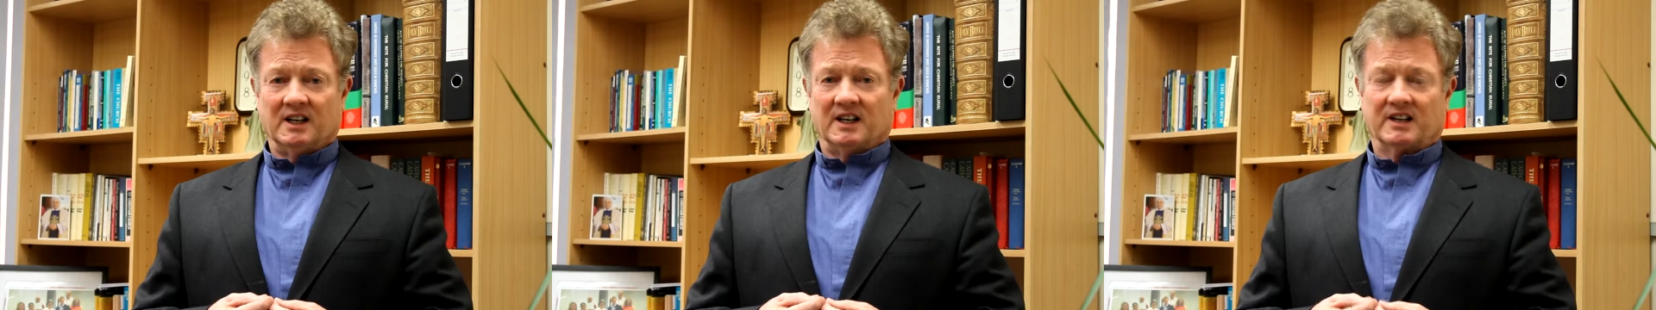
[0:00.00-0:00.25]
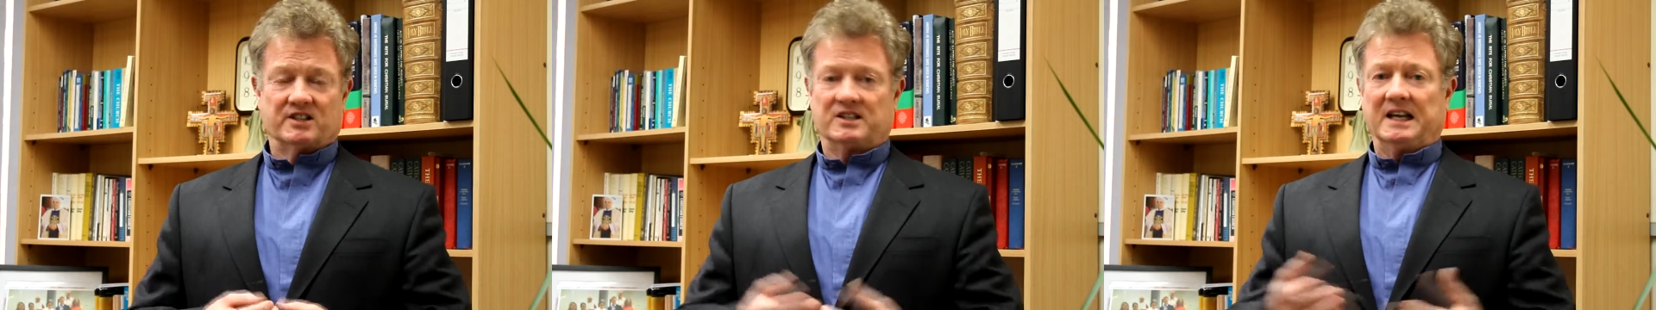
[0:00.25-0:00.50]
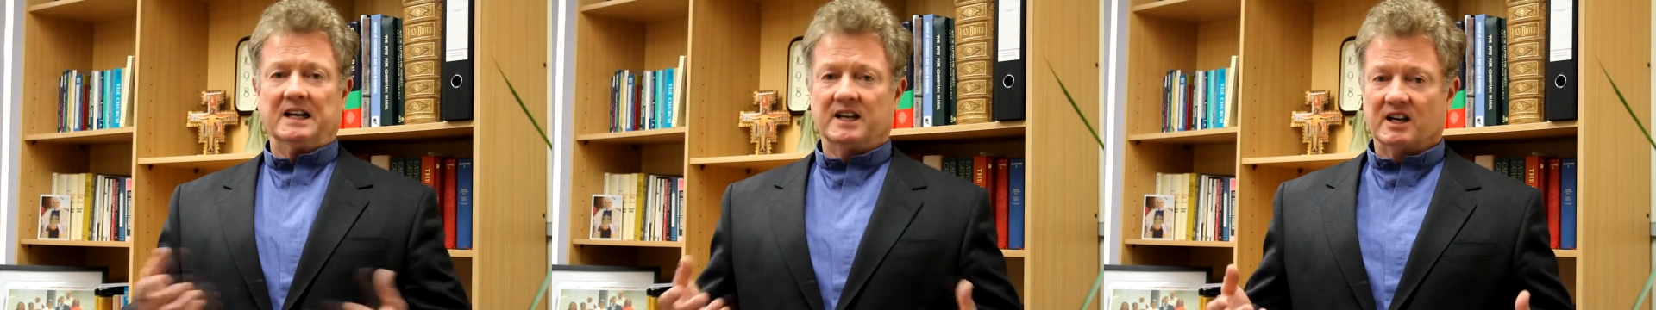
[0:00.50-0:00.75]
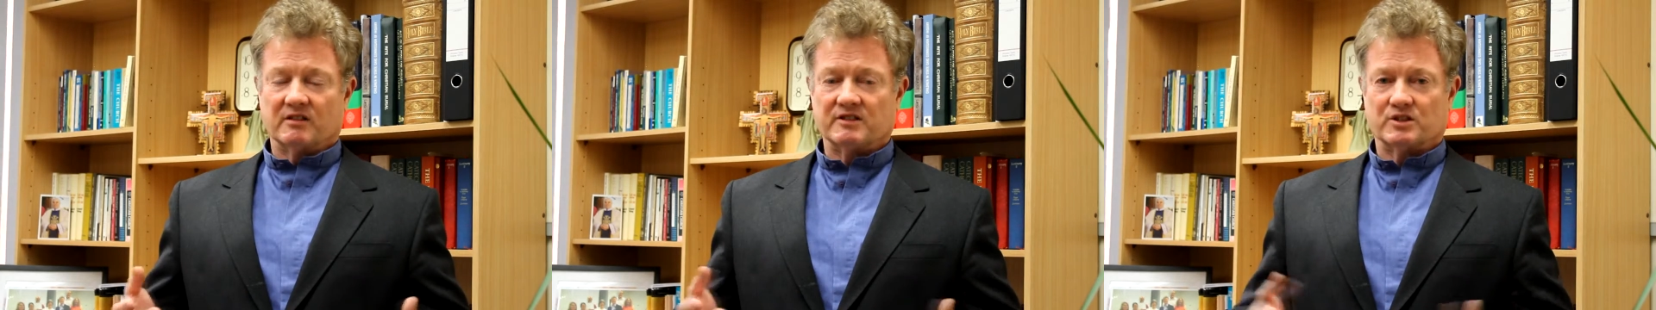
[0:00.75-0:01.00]
extend
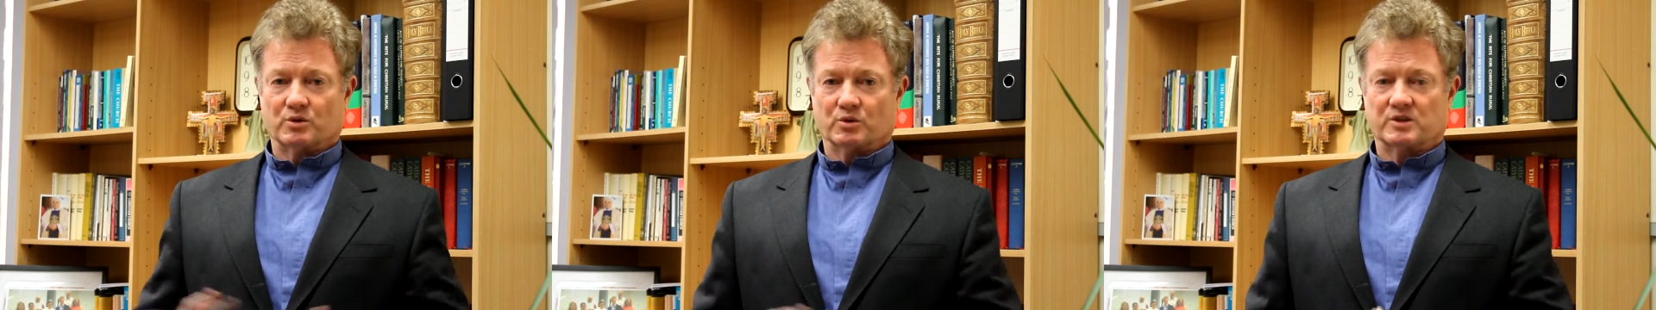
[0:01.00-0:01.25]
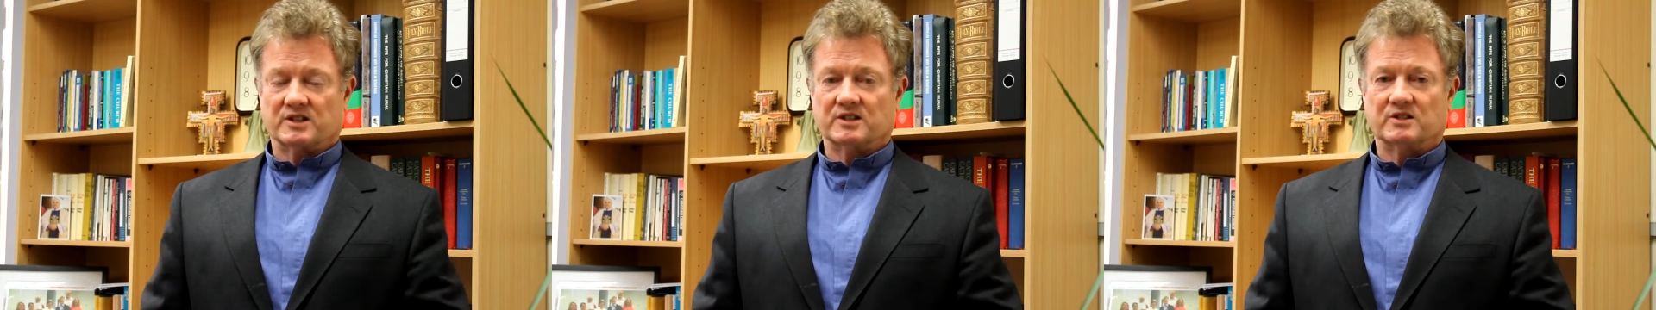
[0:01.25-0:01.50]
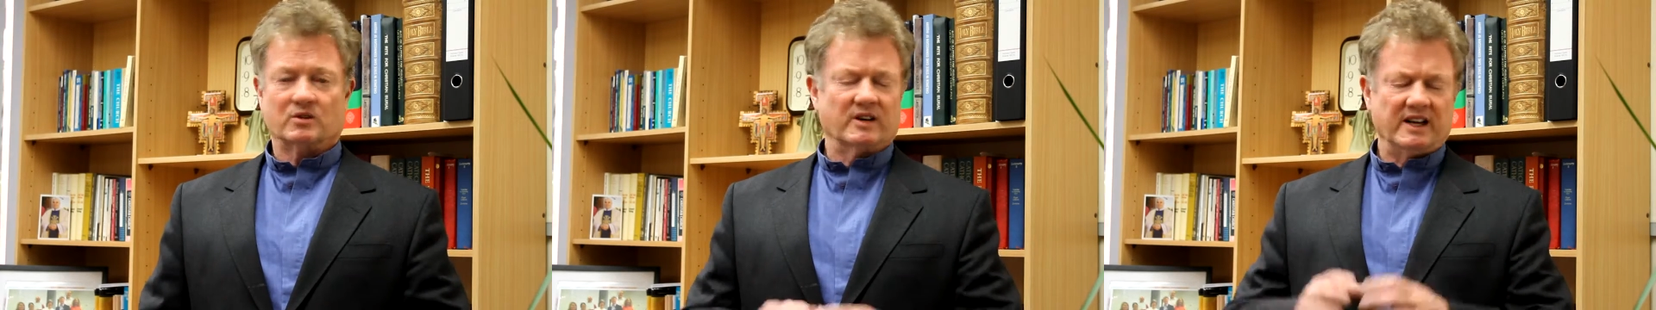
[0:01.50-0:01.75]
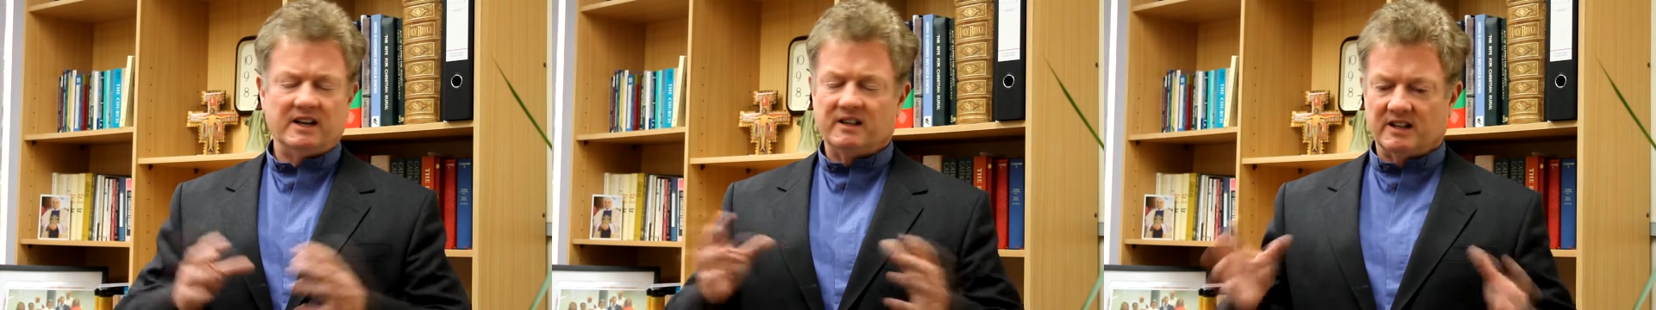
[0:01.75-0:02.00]
our resources or
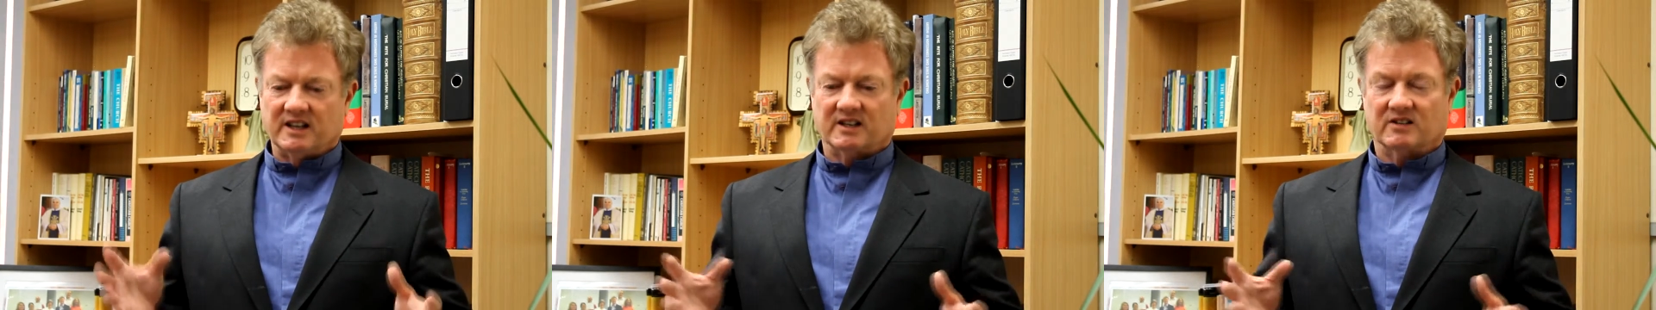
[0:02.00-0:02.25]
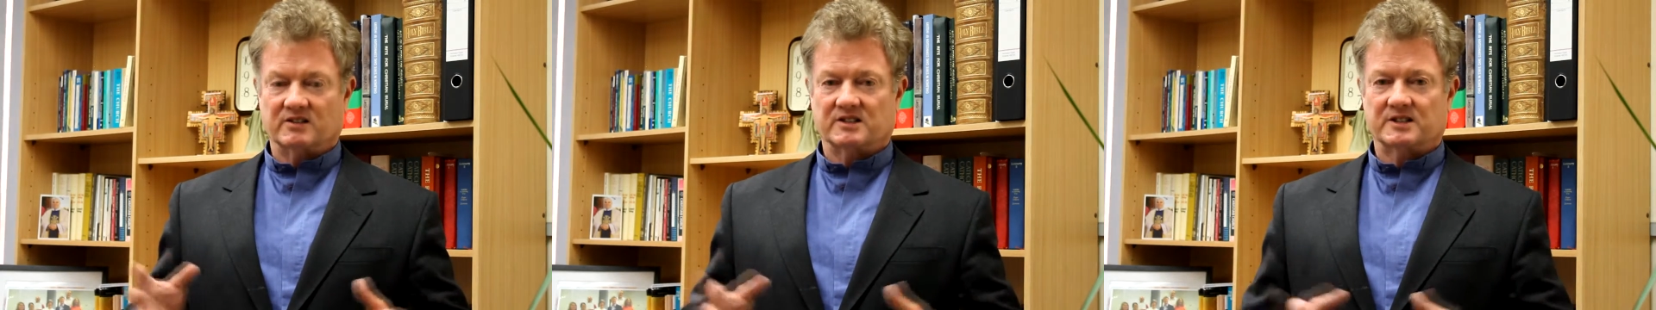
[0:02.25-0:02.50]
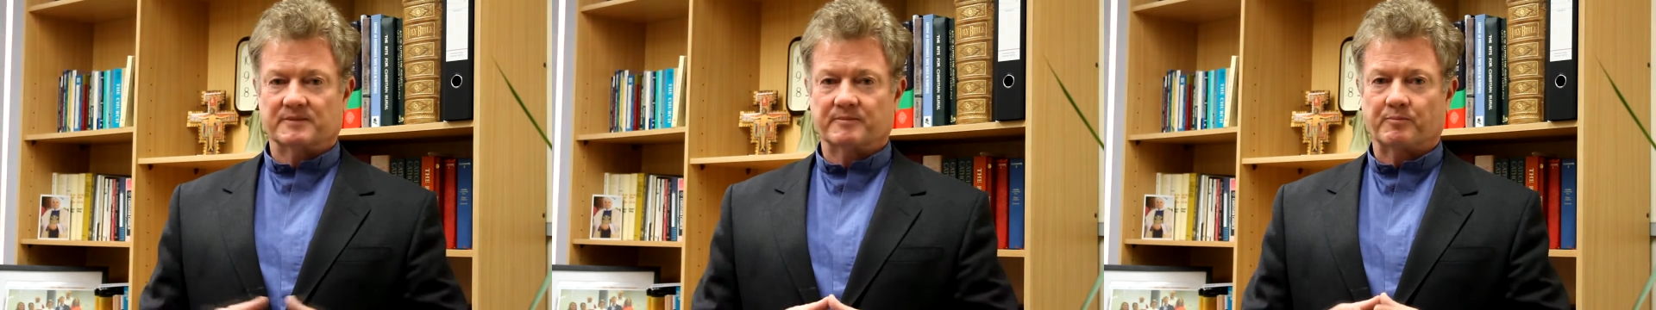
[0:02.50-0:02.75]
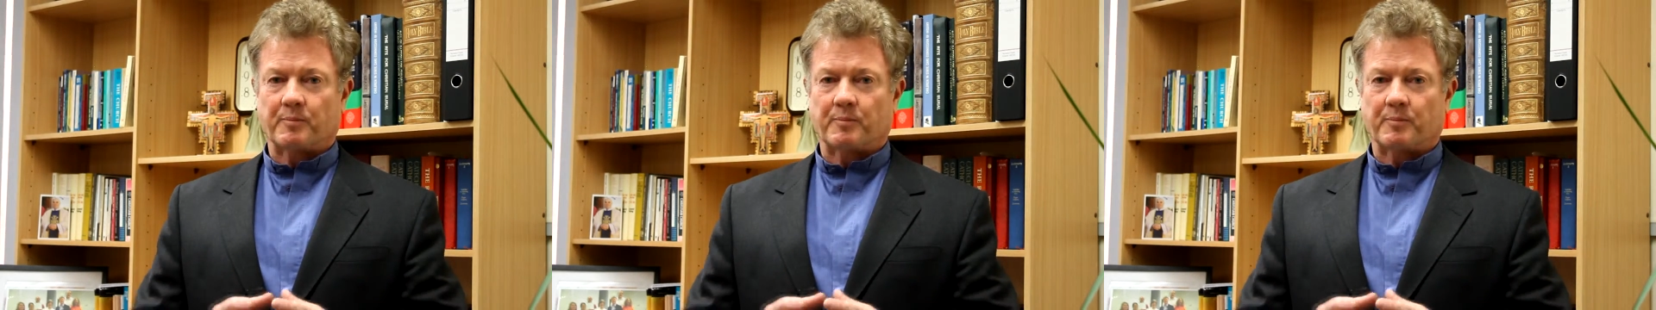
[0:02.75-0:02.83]
anything else,